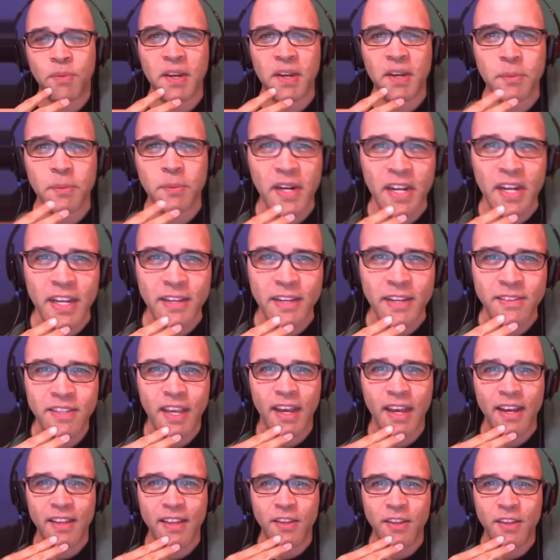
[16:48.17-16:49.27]
of money.
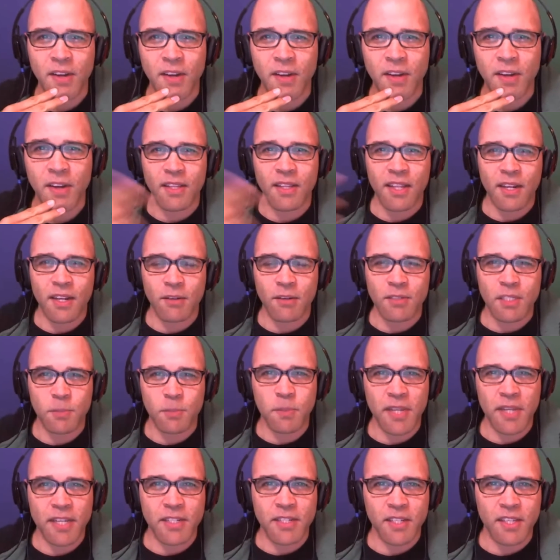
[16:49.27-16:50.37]
Yeah, they don't
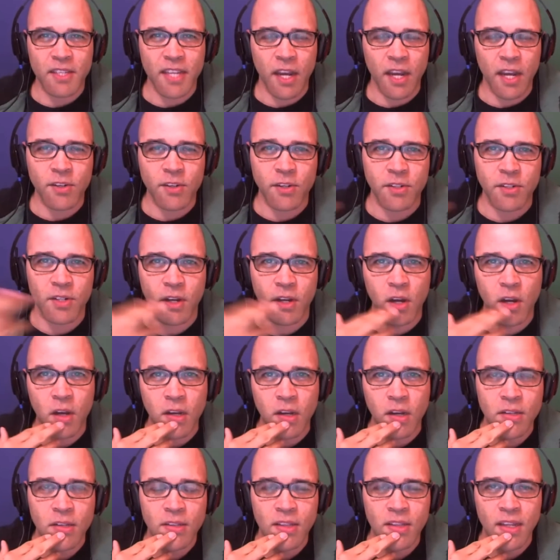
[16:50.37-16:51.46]
speak to the underdog
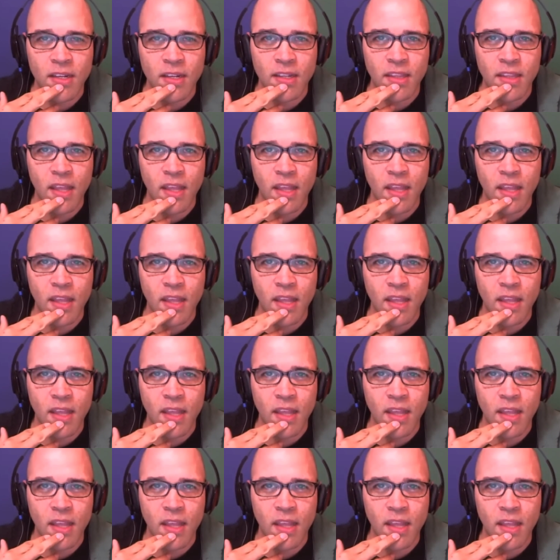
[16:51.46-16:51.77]
that